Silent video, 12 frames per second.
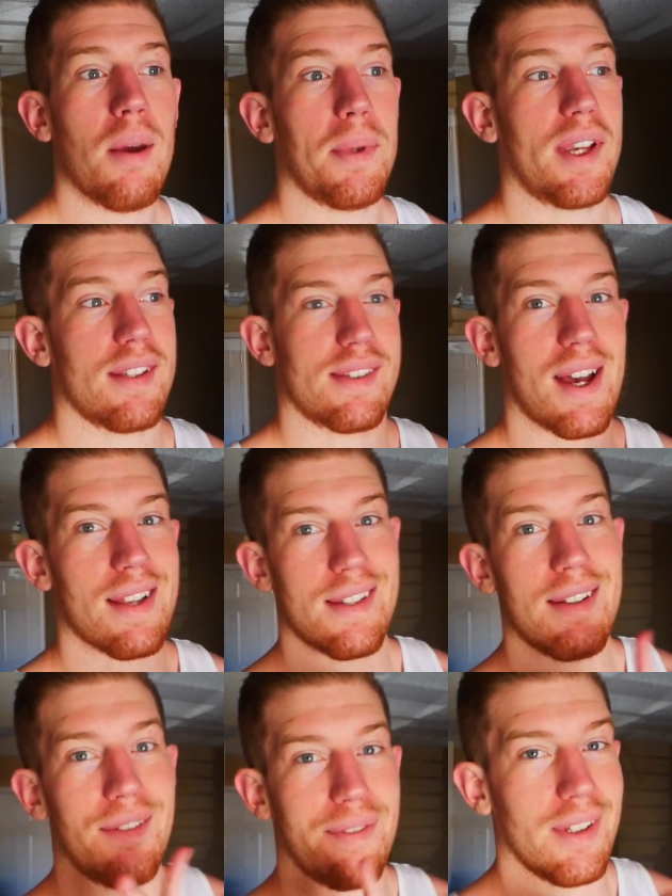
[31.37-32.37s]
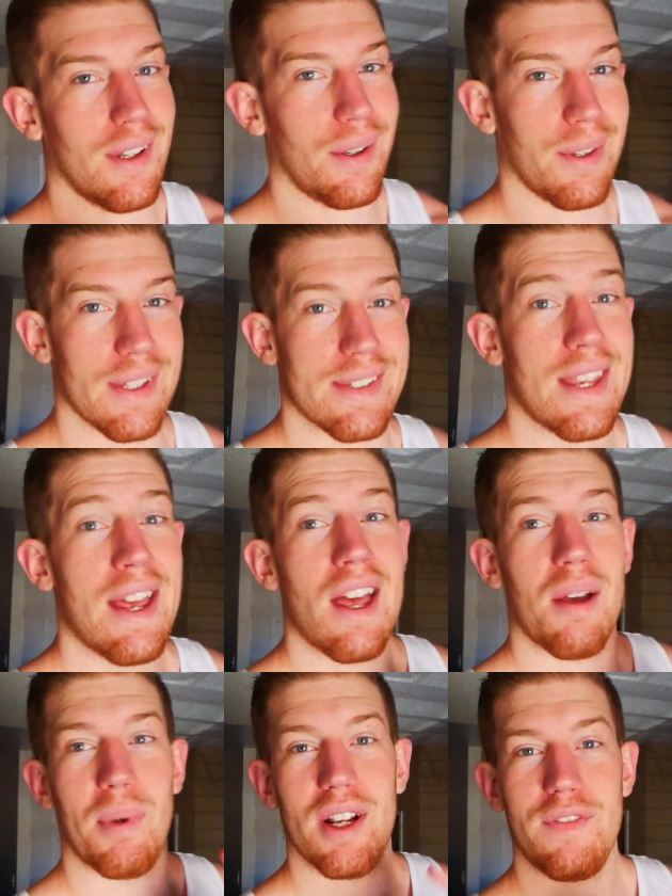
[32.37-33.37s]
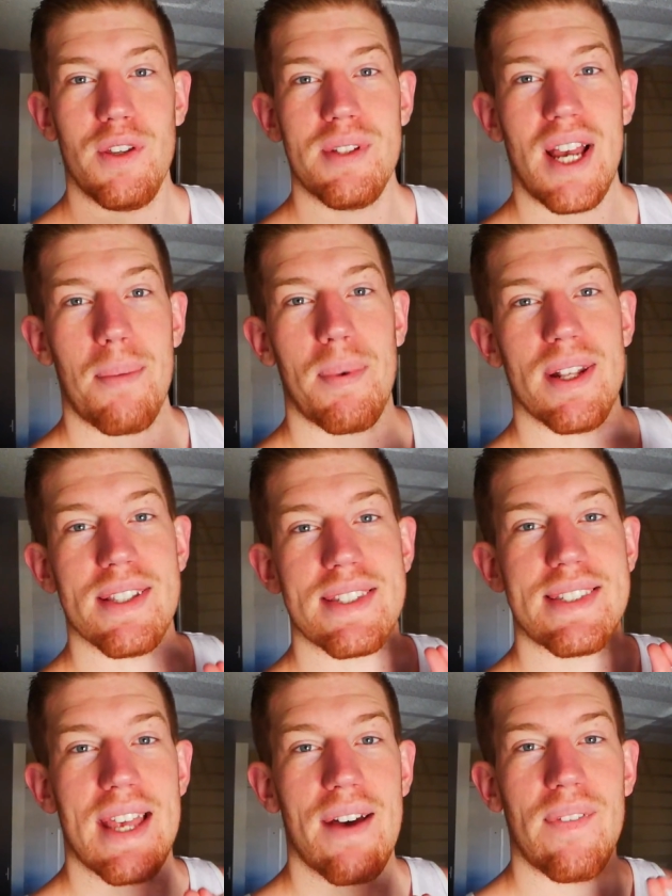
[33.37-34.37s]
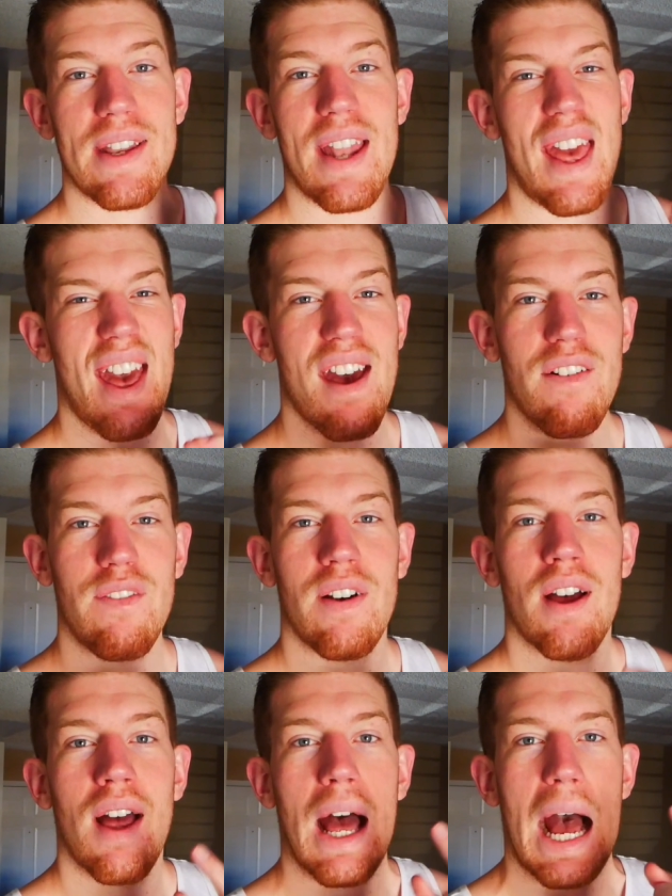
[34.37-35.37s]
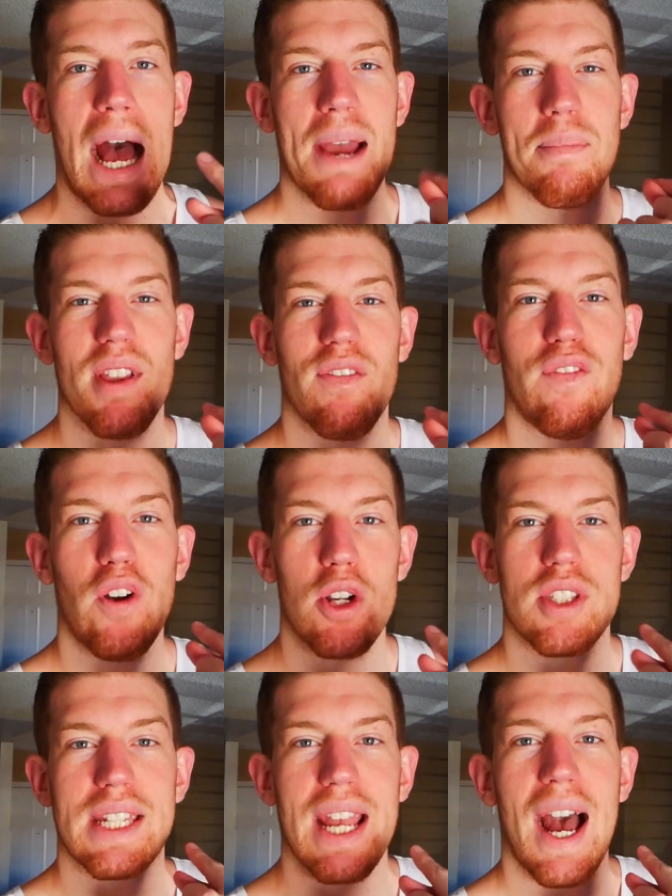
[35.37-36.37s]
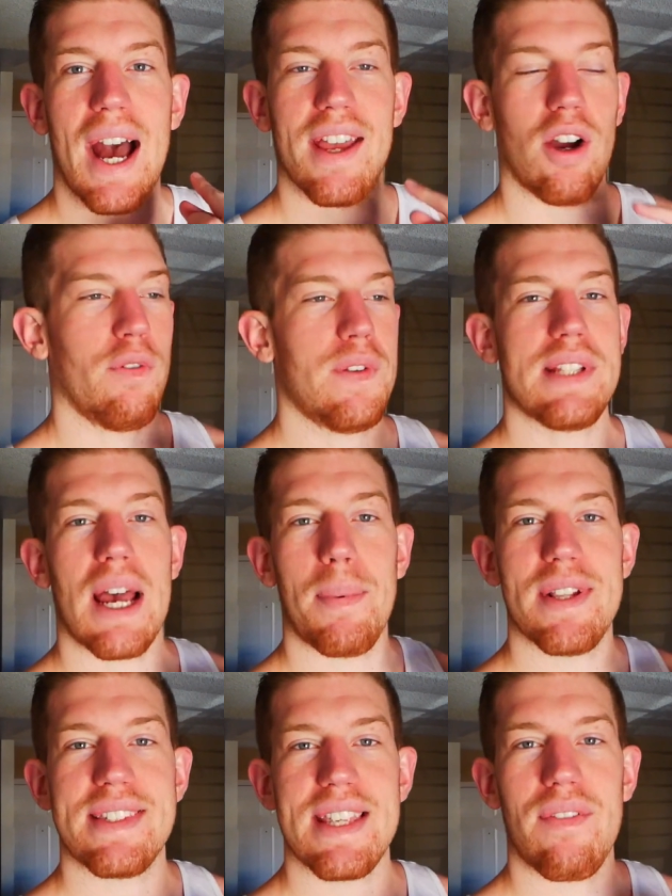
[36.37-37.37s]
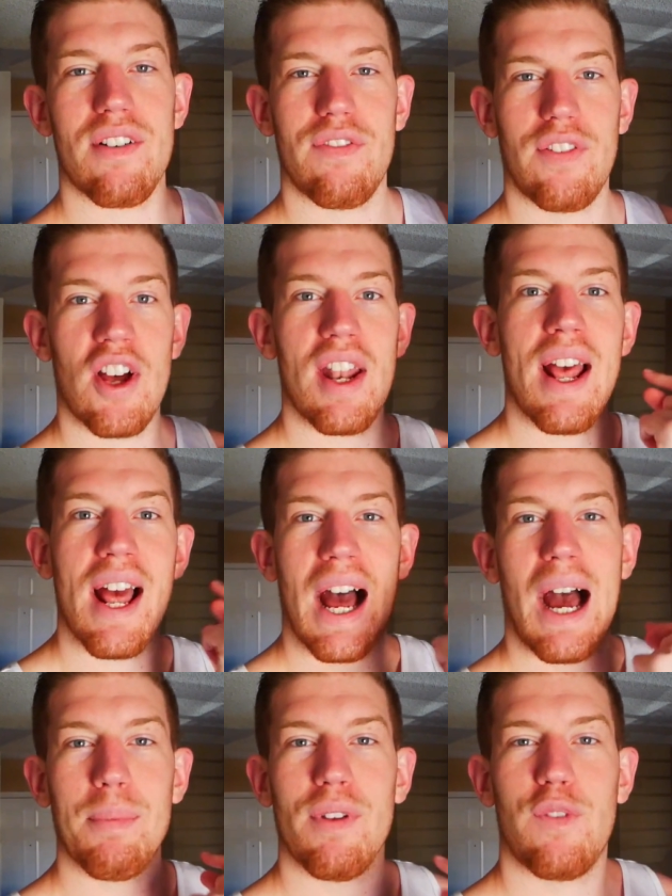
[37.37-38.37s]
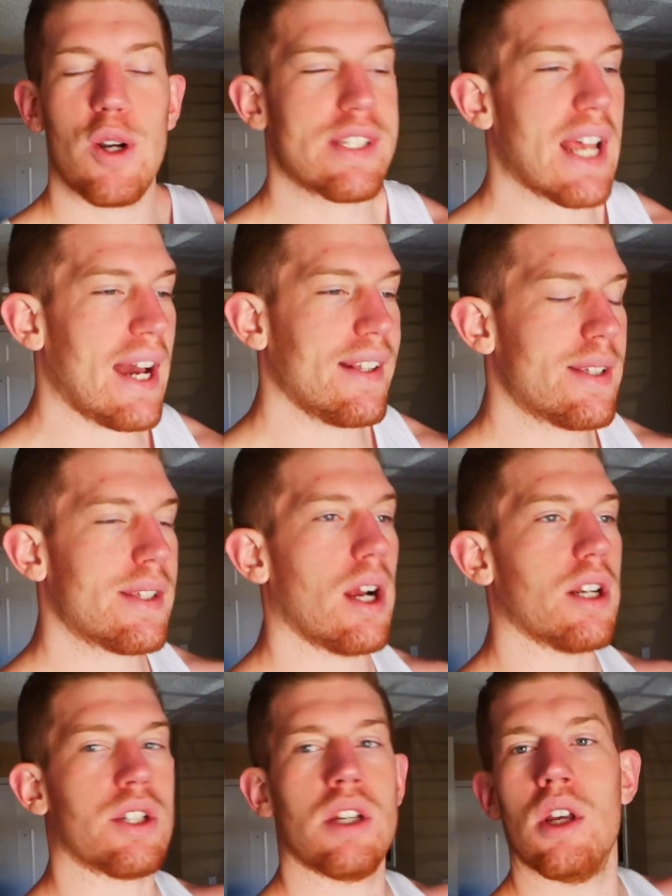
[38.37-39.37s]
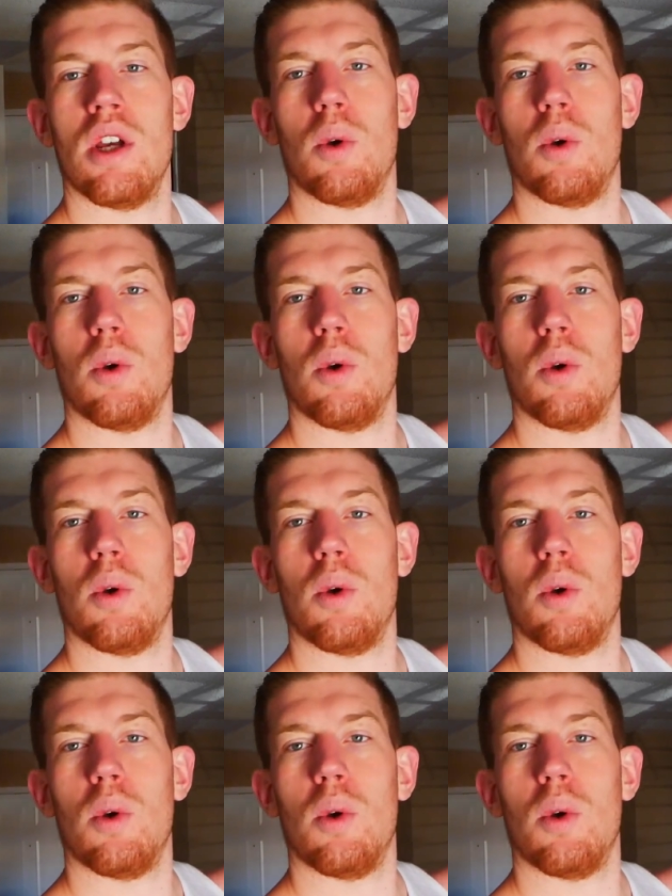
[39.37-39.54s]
Because guys, I don't know if you know this, but if you type in 7F, I'm the first guy. Or if you type in seven foot, I'm the first guy in the search.